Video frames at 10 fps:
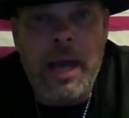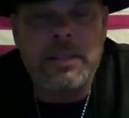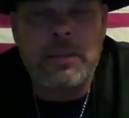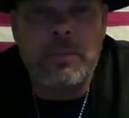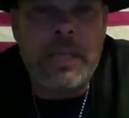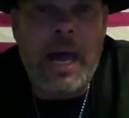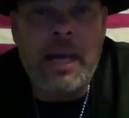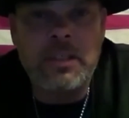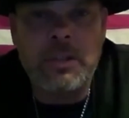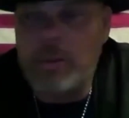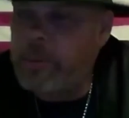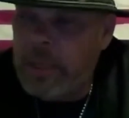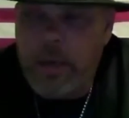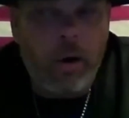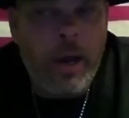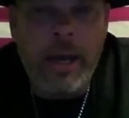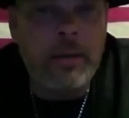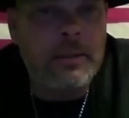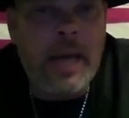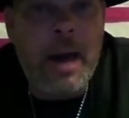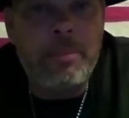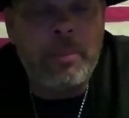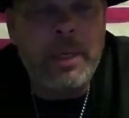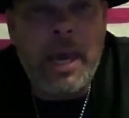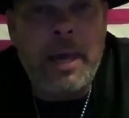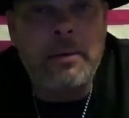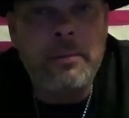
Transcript: some size to them. And you go ahead and top them again.